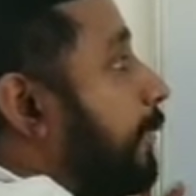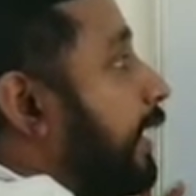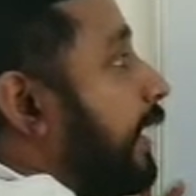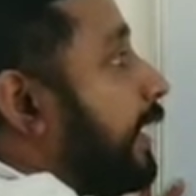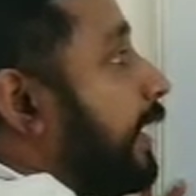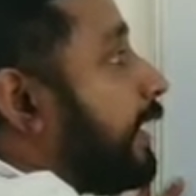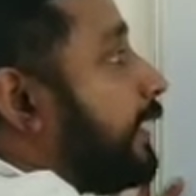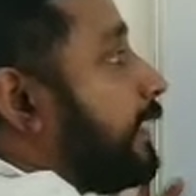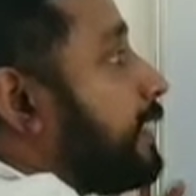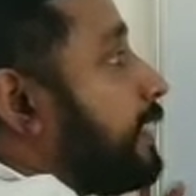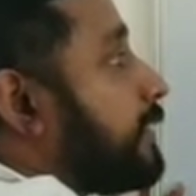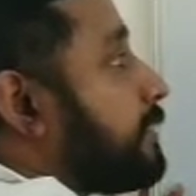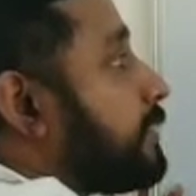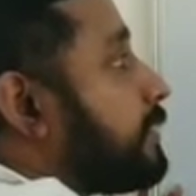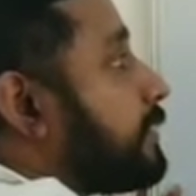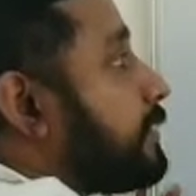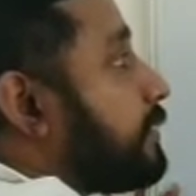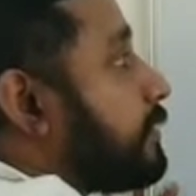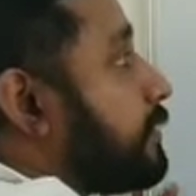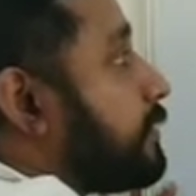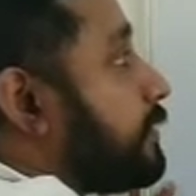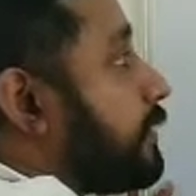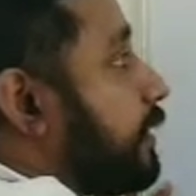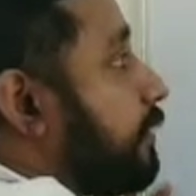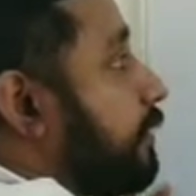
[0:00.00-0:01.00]
minus
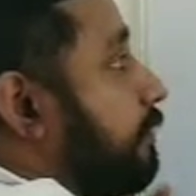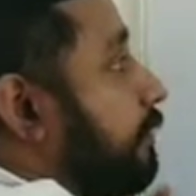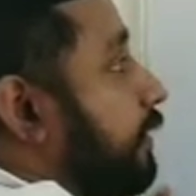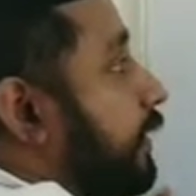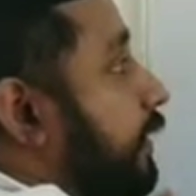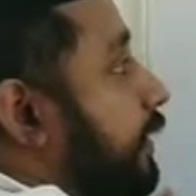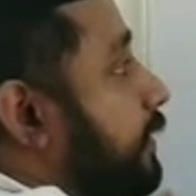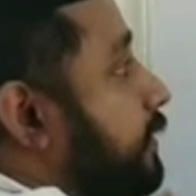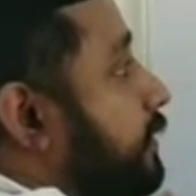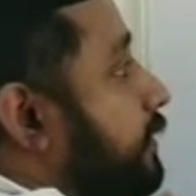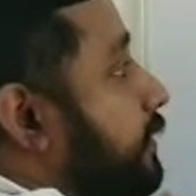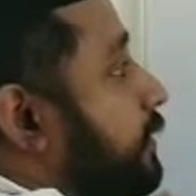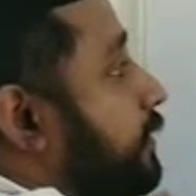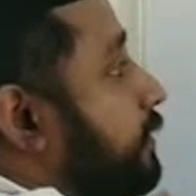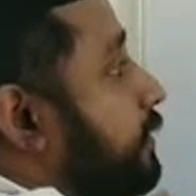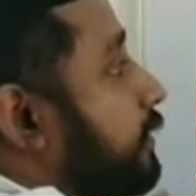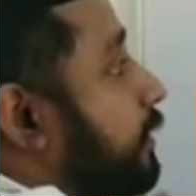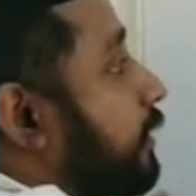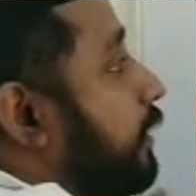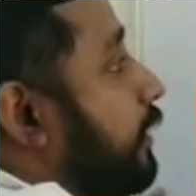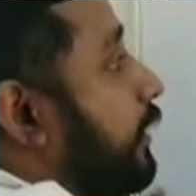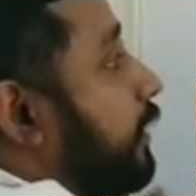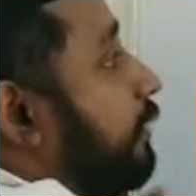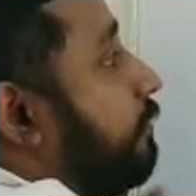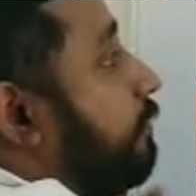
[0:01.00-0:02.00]
7x,
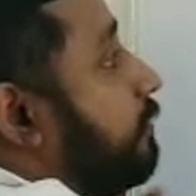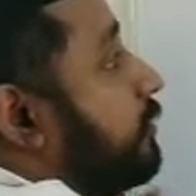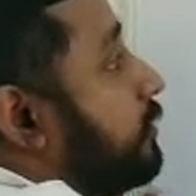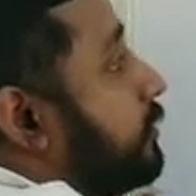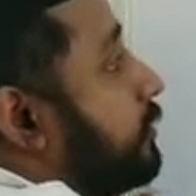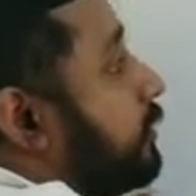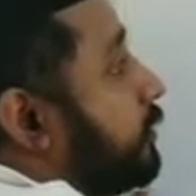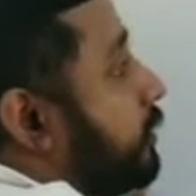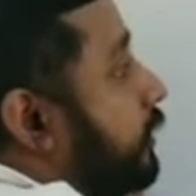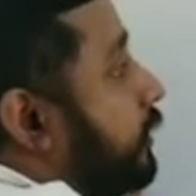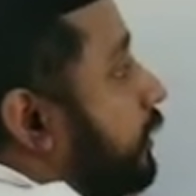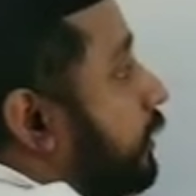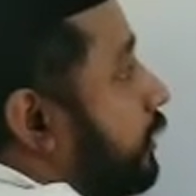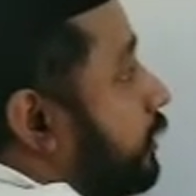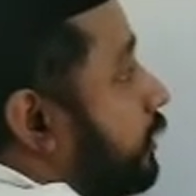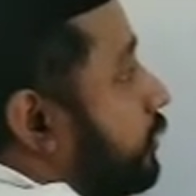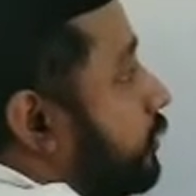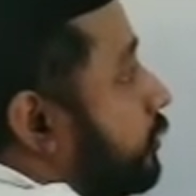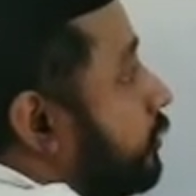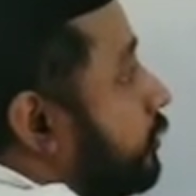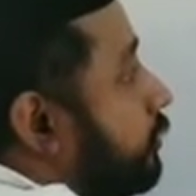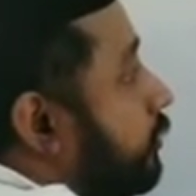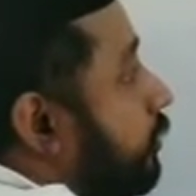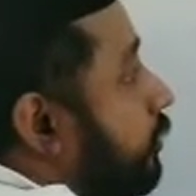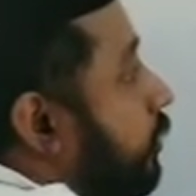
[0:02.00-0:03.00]
which is equal
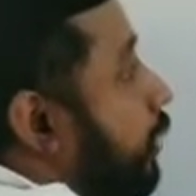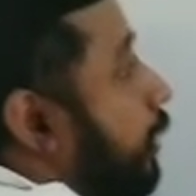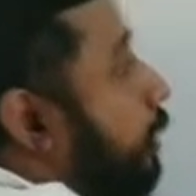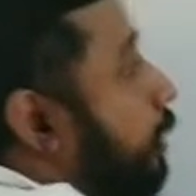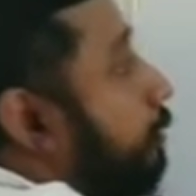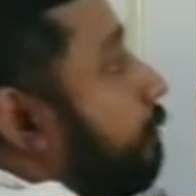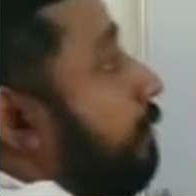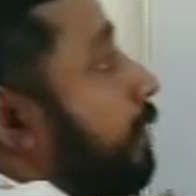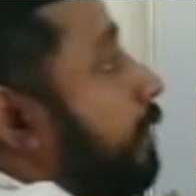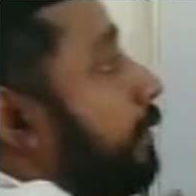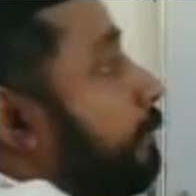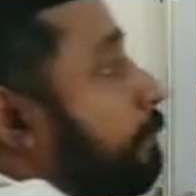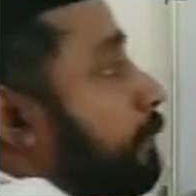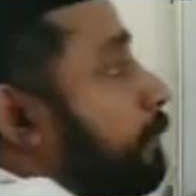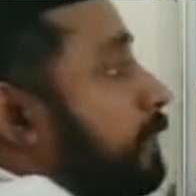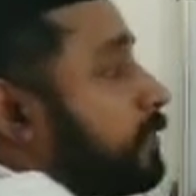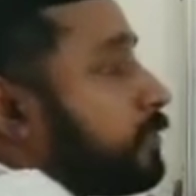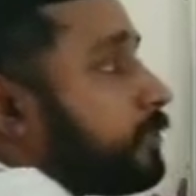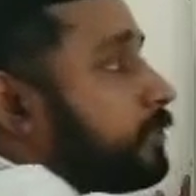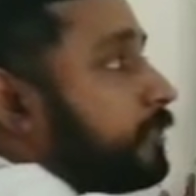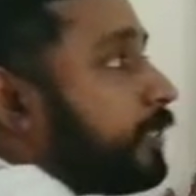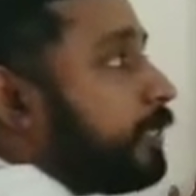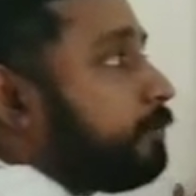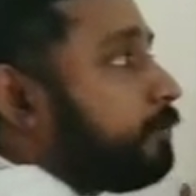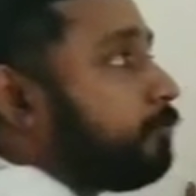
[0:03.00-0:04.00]
to, when
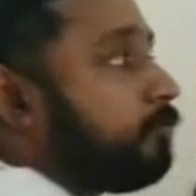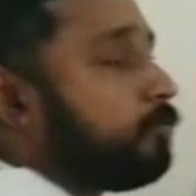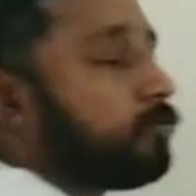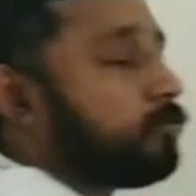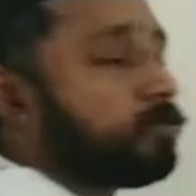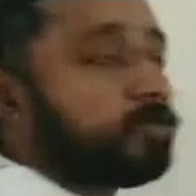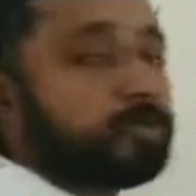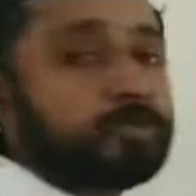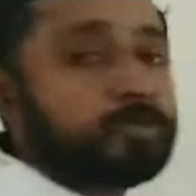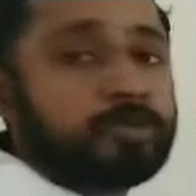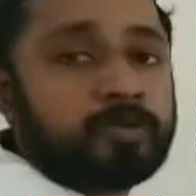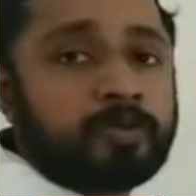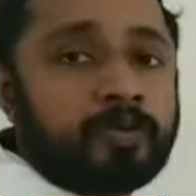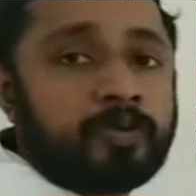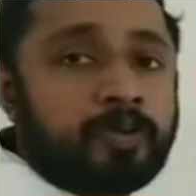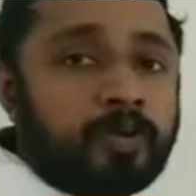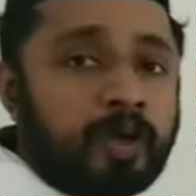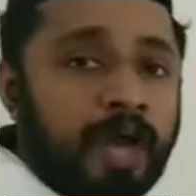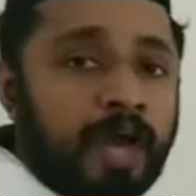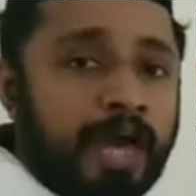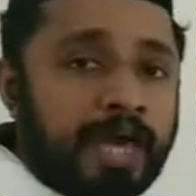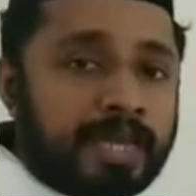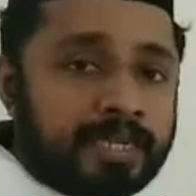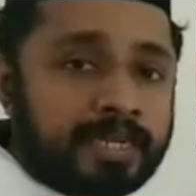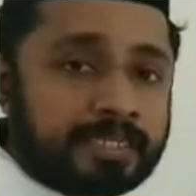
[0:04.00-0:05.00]
plus 3 moves to
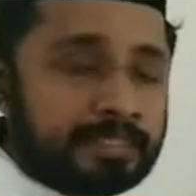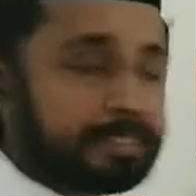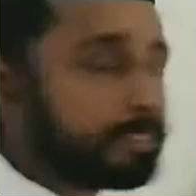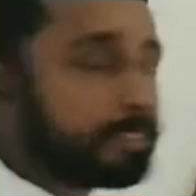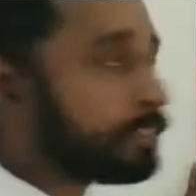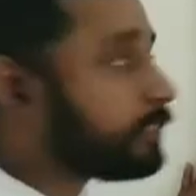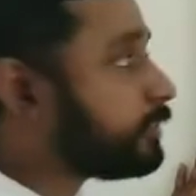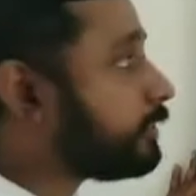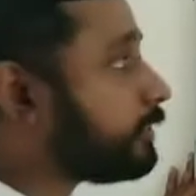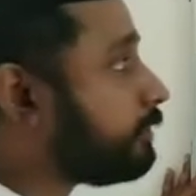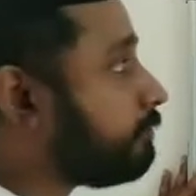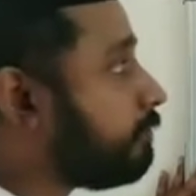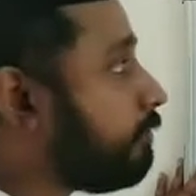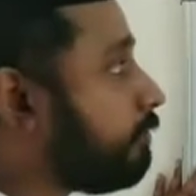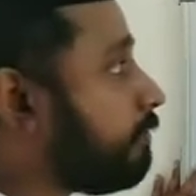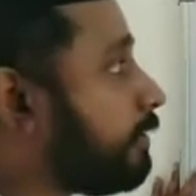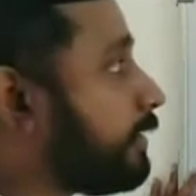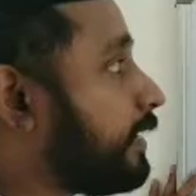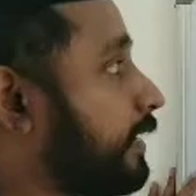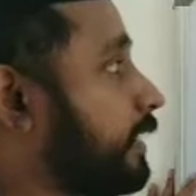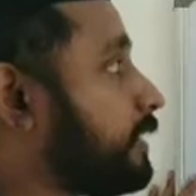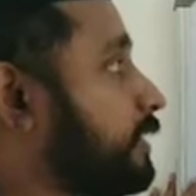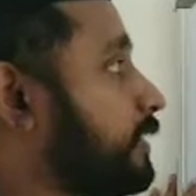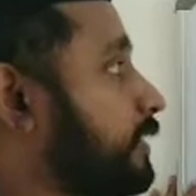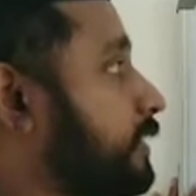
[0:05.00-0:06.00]
arches, we will
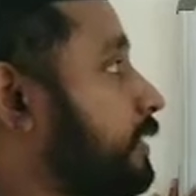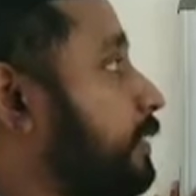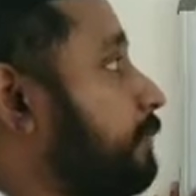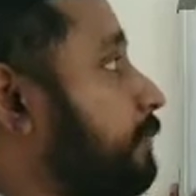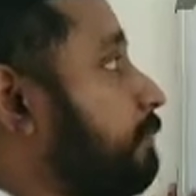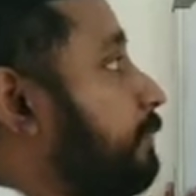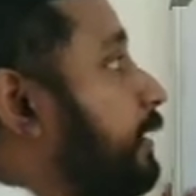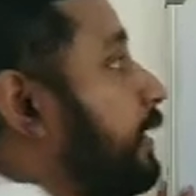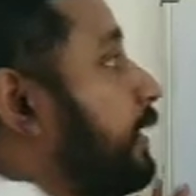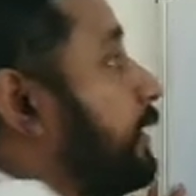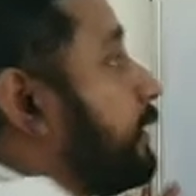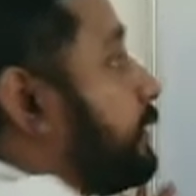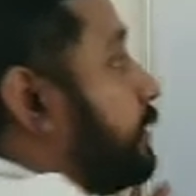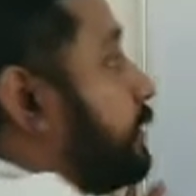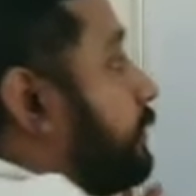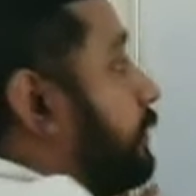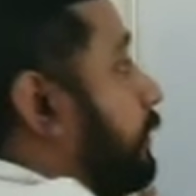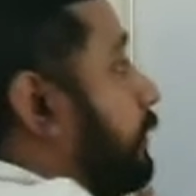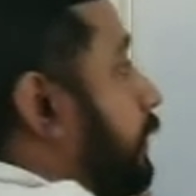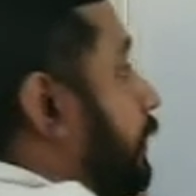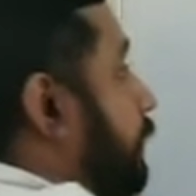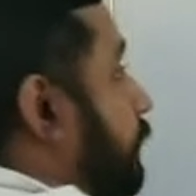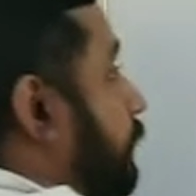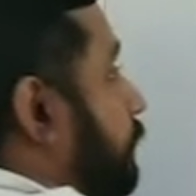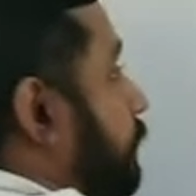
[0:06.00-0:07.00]
get minus
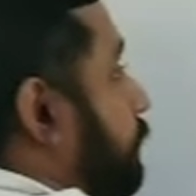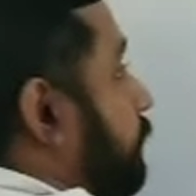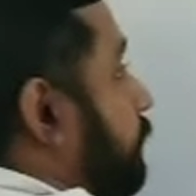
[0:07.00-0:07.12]
3.